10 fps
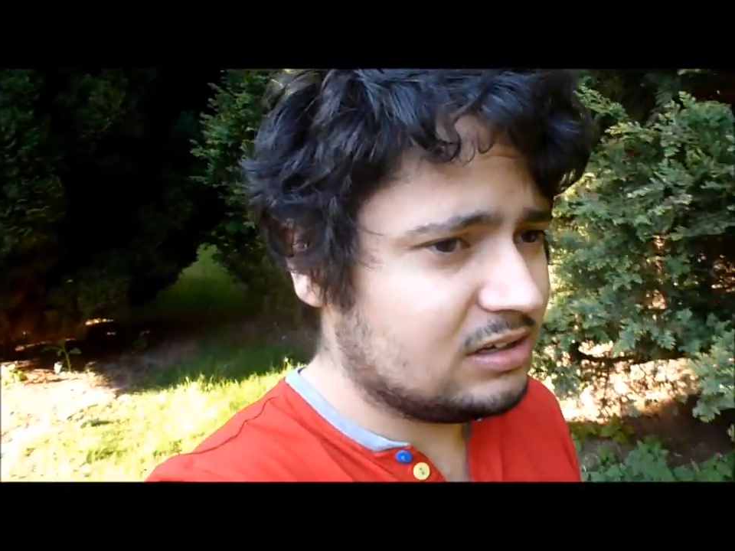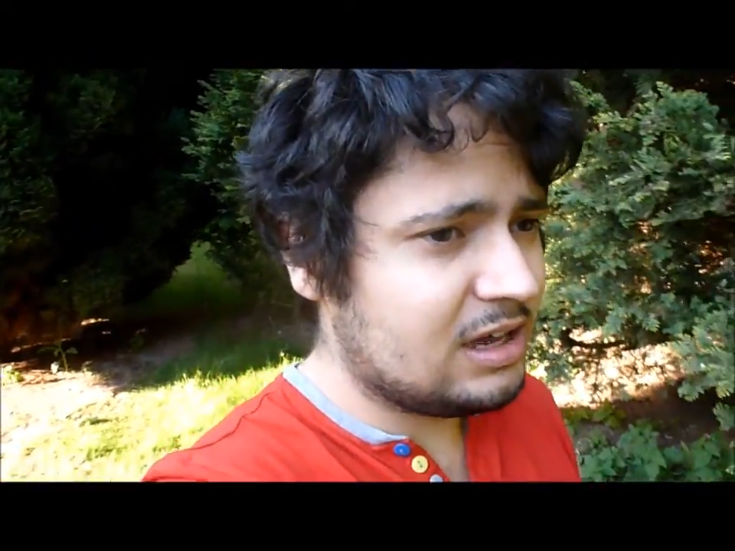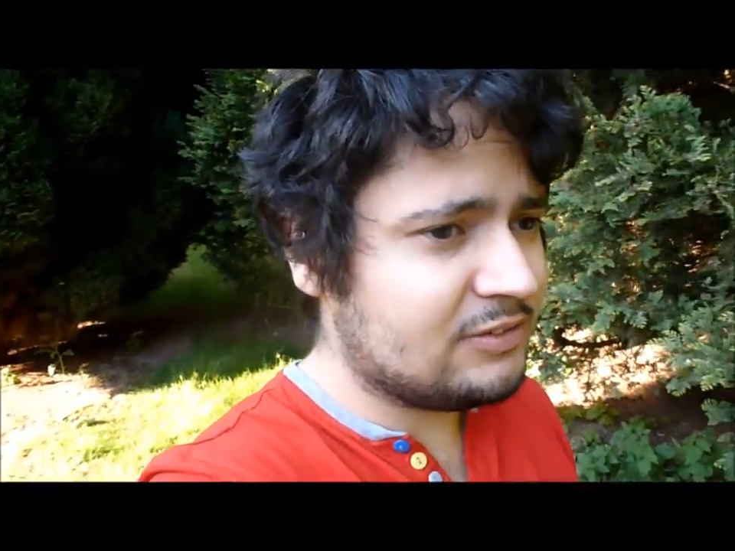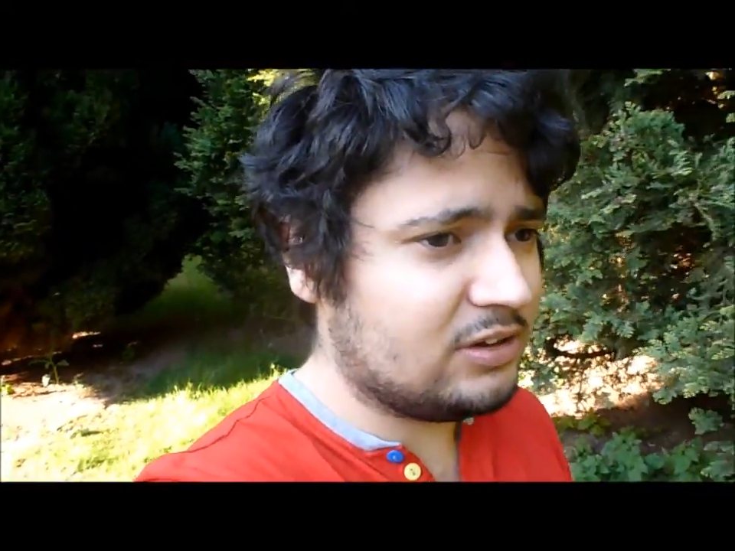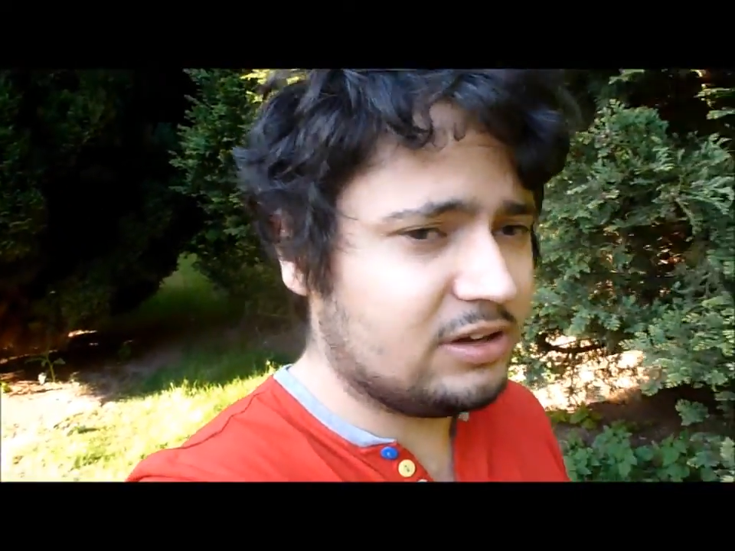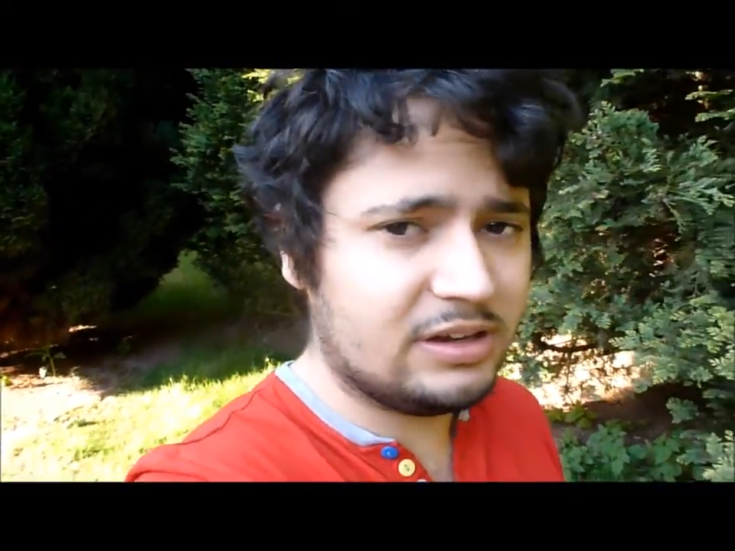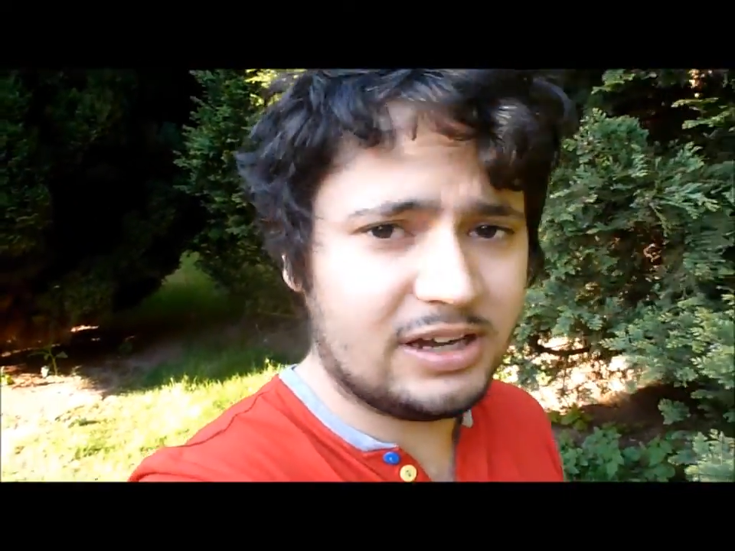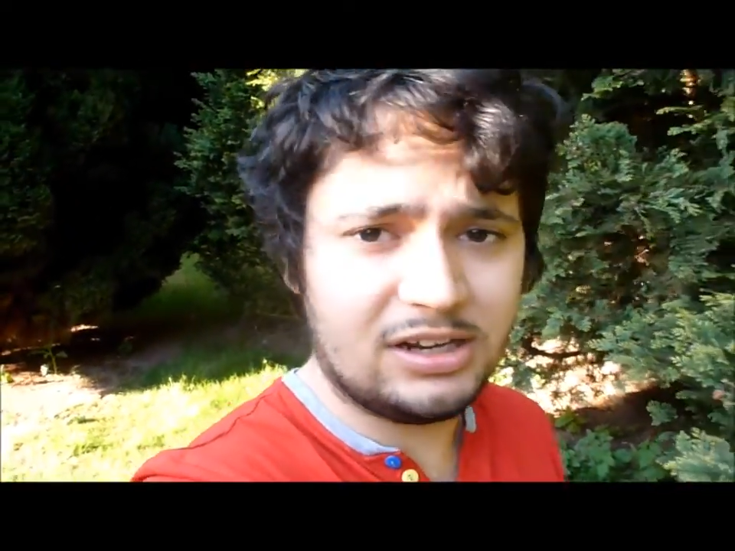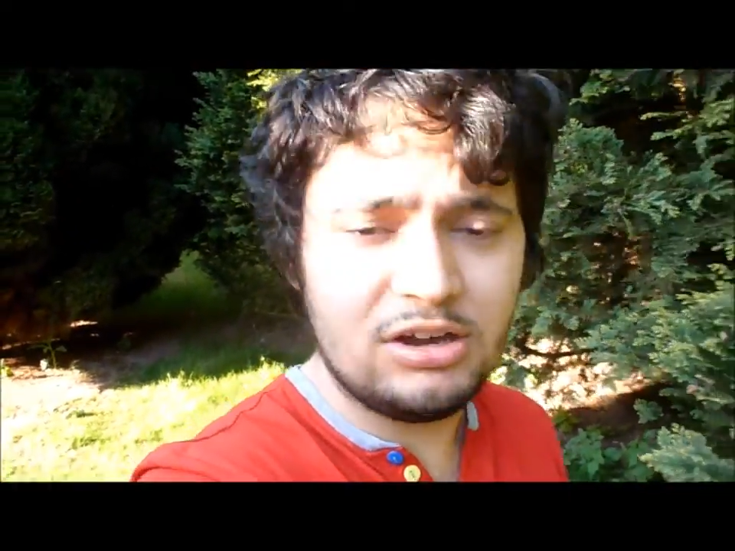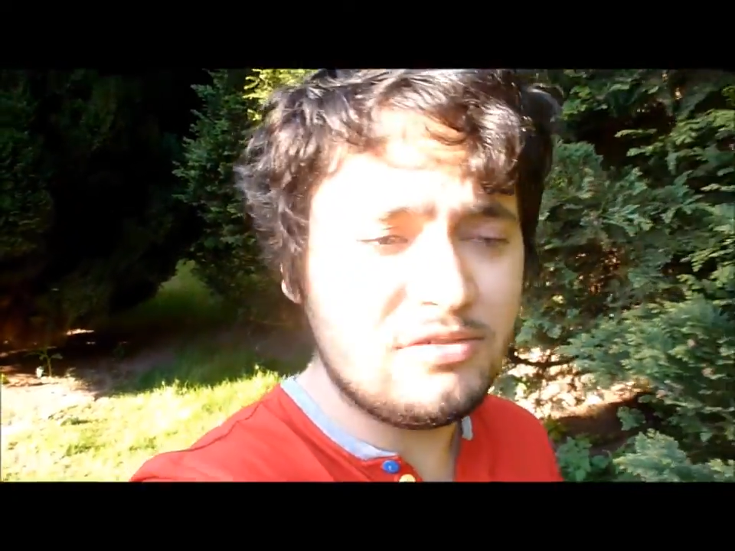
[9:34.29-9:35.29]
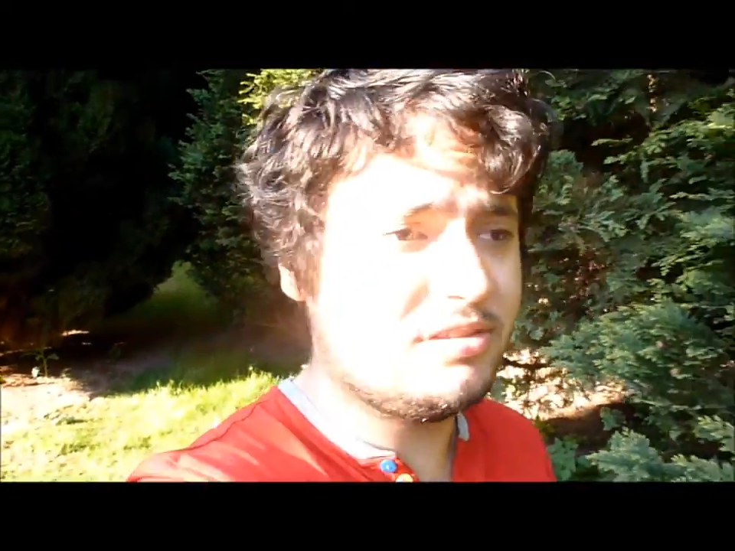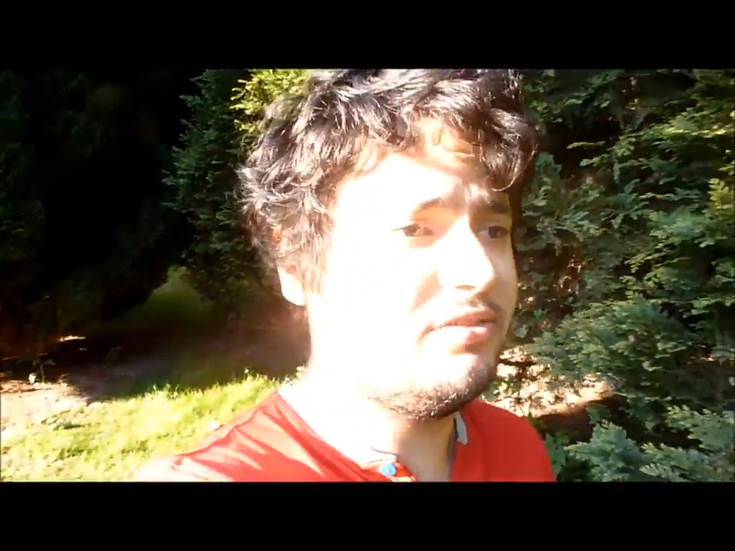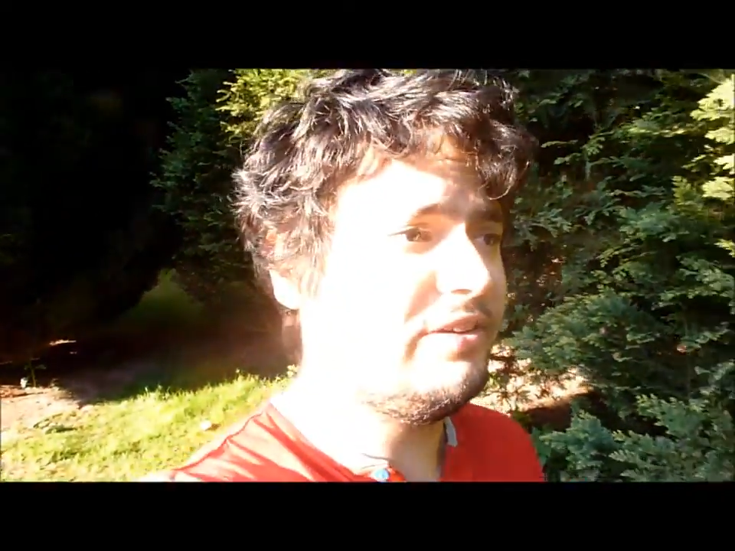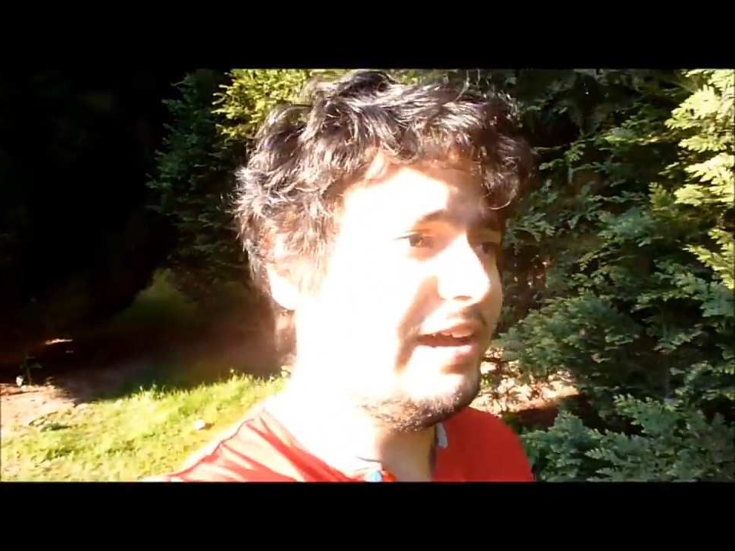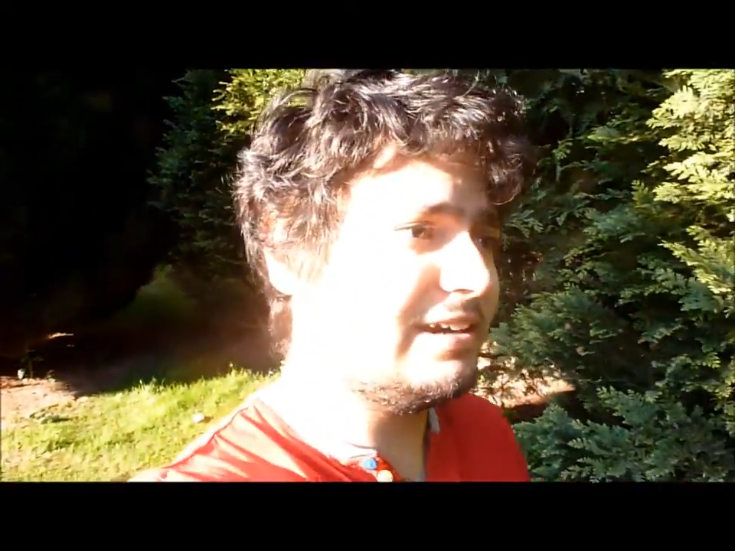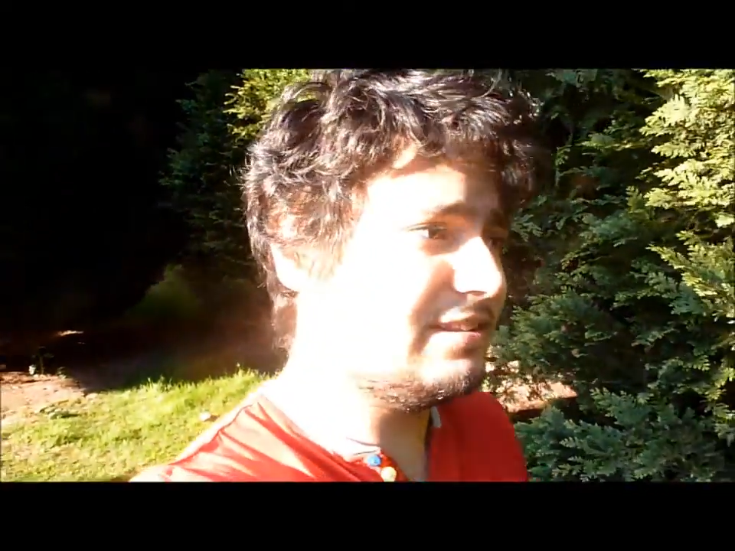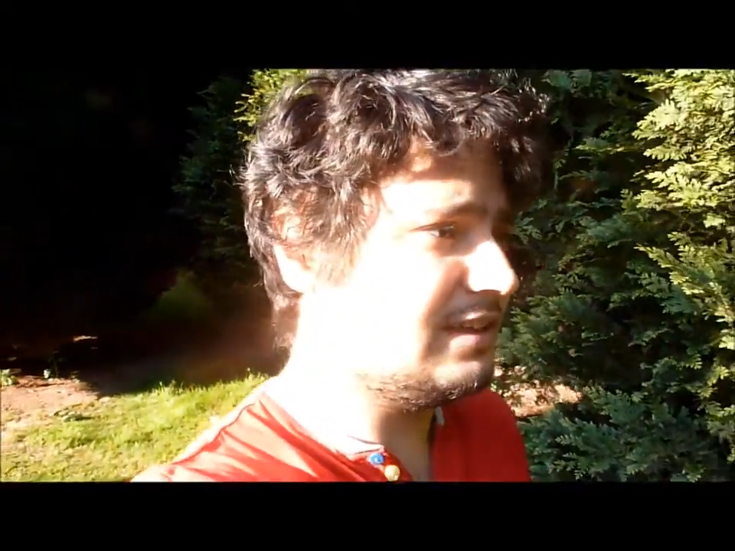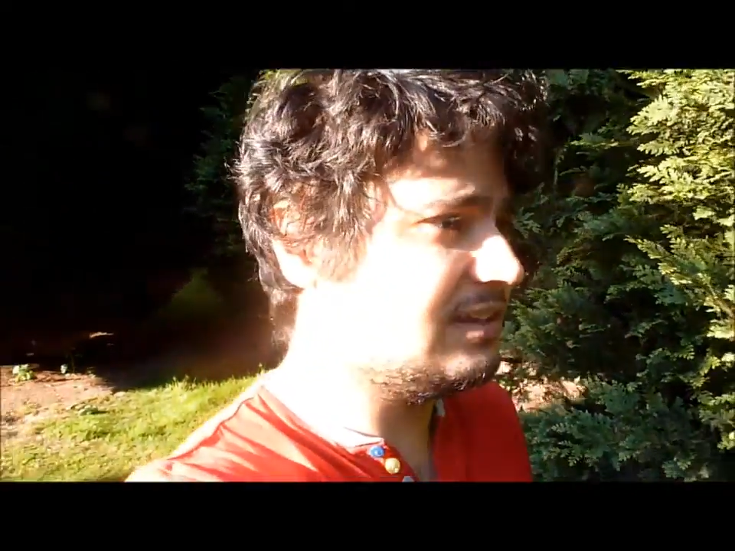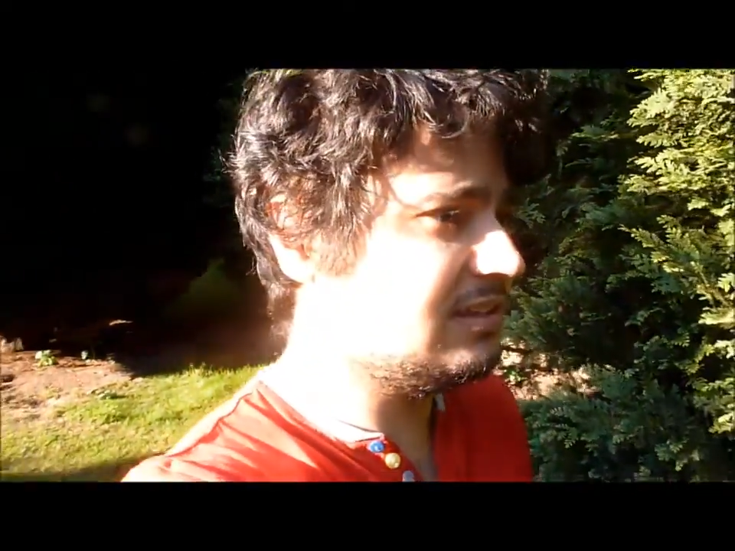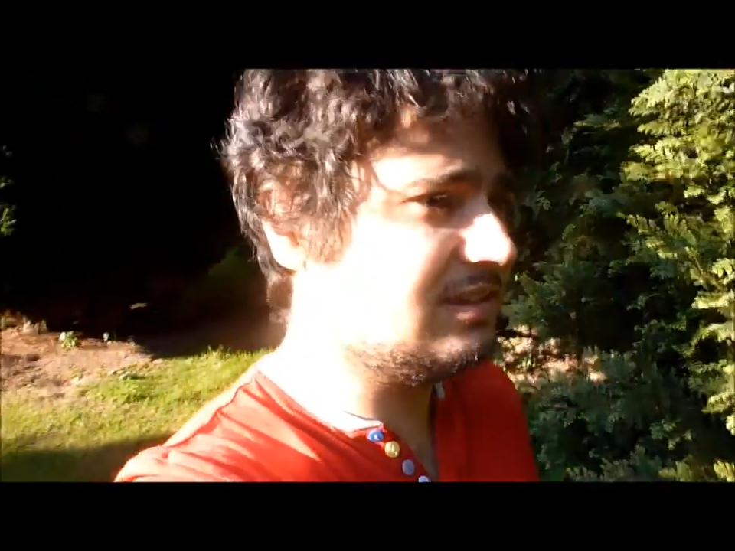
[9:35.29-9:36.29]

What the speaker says: ever get over the fact that